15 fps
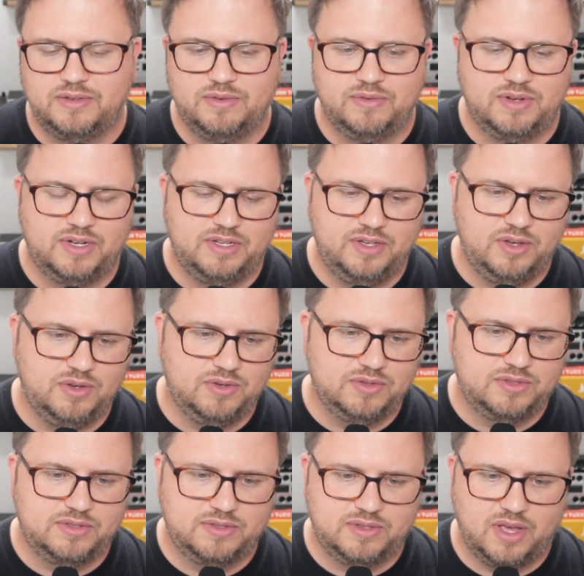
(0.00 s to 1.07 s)
You want to
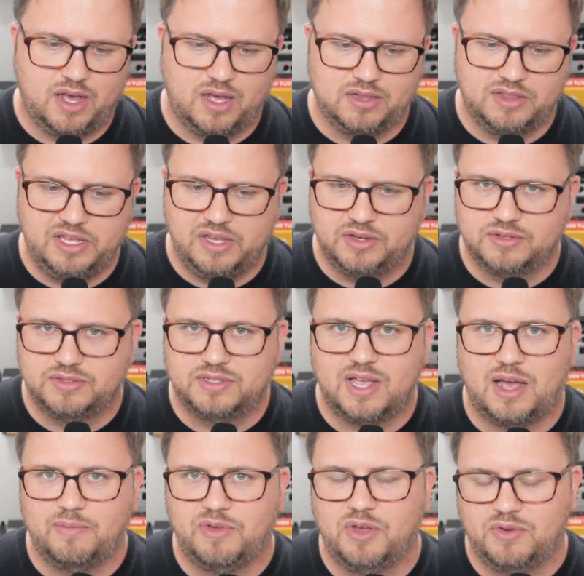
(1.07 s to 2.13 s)
use uh, Leo's
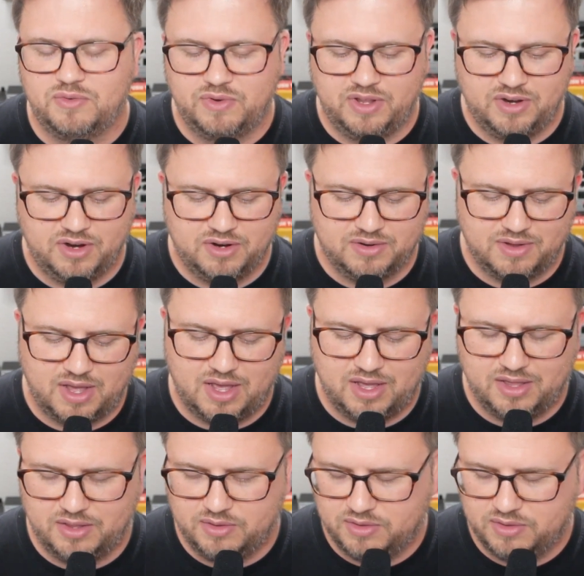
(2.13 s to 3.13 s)
timecode reader, uh,